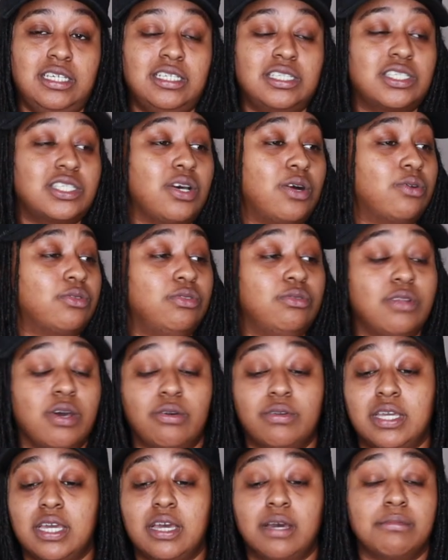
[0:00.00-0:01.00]
So, you
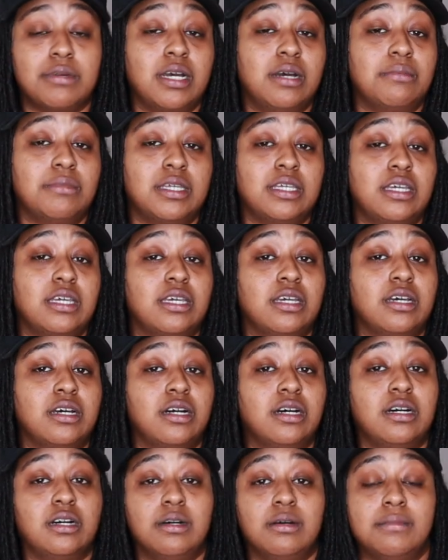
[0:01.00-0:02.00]
know, yeah, I'm coming, yeah,
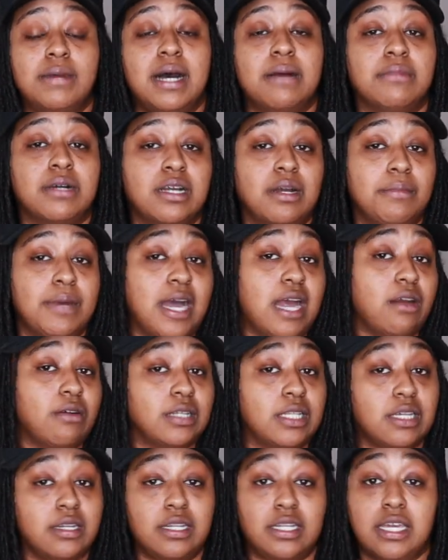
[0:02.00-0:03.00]
um, I'm gonna come an
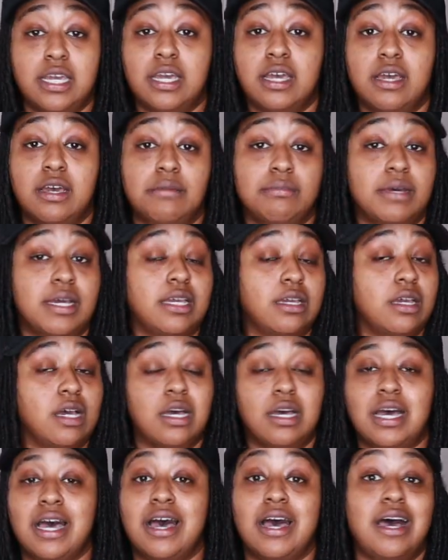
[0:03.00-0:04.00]
hour later, yeah, I might,
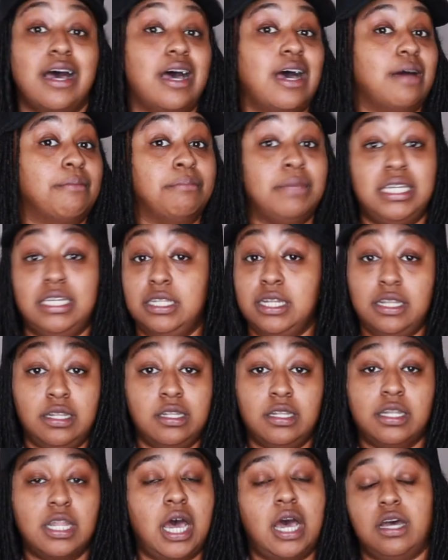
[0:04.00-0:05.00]
uh, I mean,
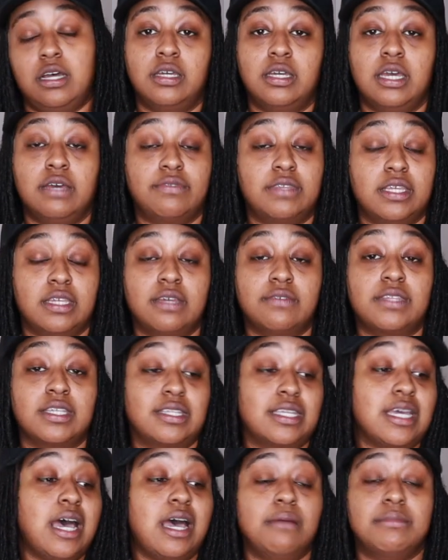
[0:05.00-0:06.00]
nah. If the, if the
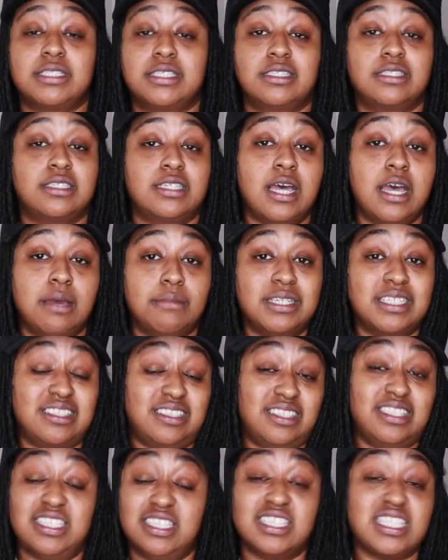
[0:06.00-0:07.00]
time is this time, it's
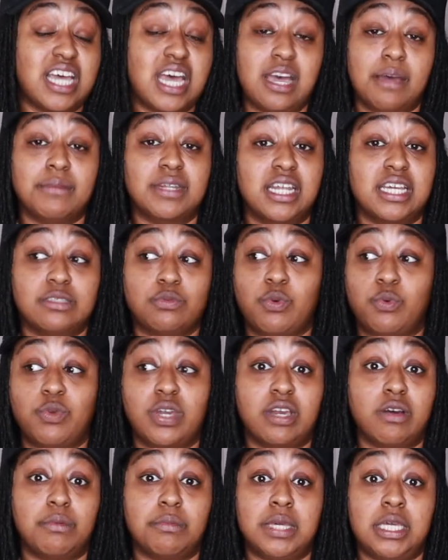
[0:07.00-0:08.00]
this time and that's when
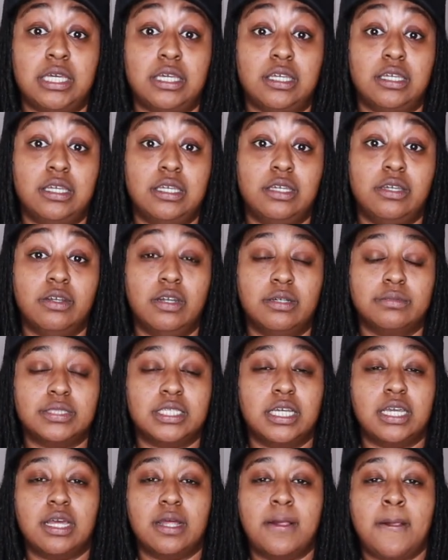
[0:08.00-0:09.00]
we gonna meet. You know what I'm
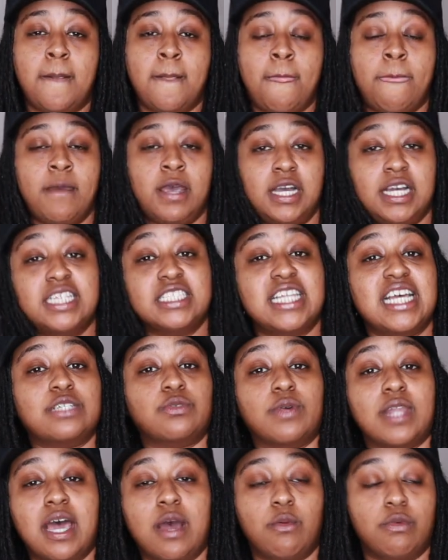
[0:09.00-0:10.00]
saying? Cause
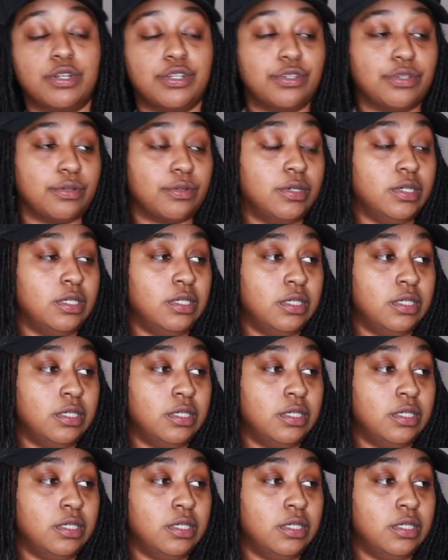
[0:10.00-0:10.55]
that's what I would do.